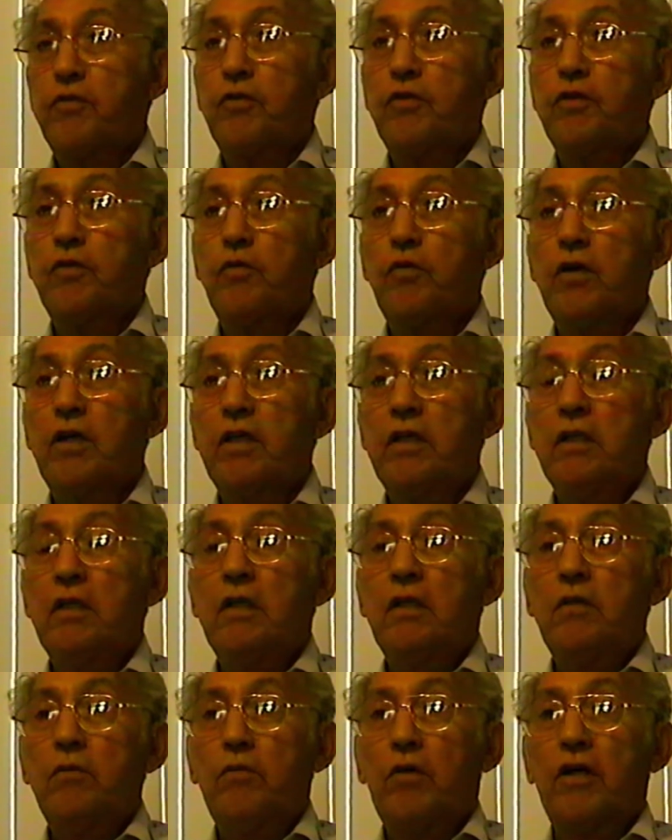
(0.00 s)
41,
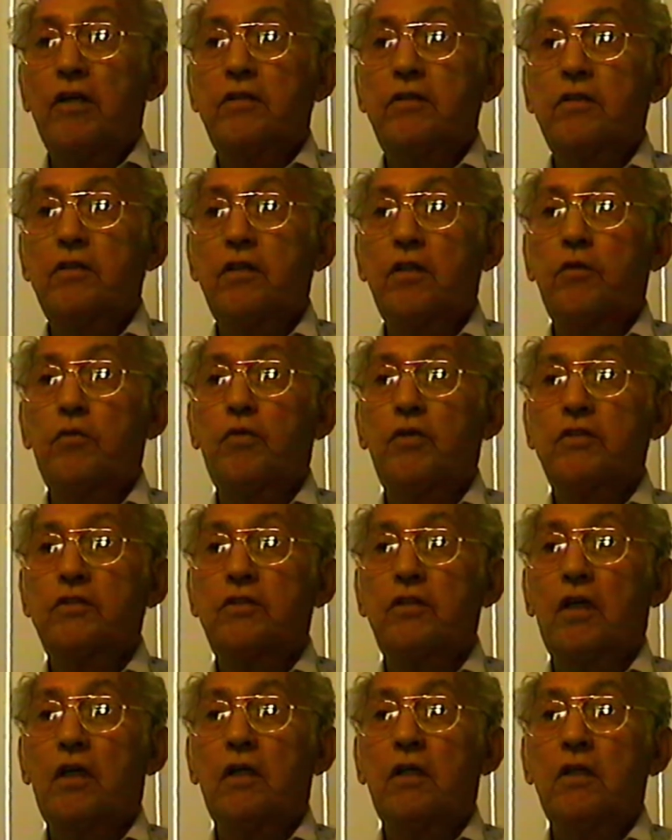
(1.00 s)
but there
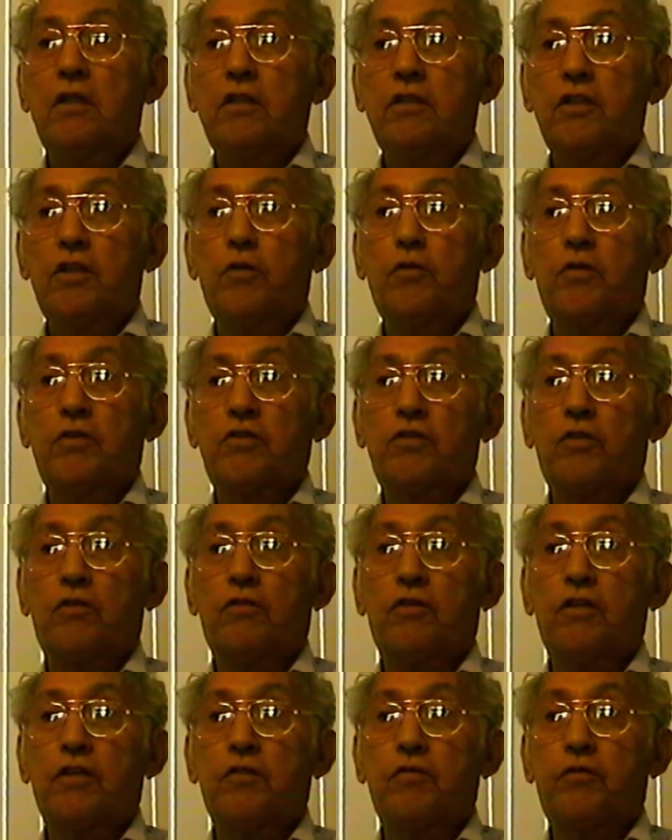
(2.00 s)
was
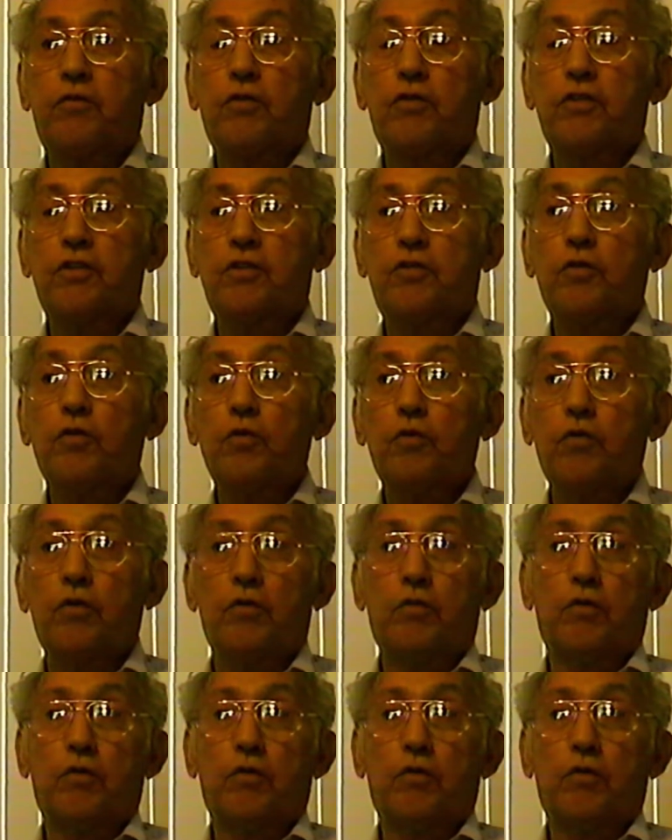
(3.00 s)
already 42 when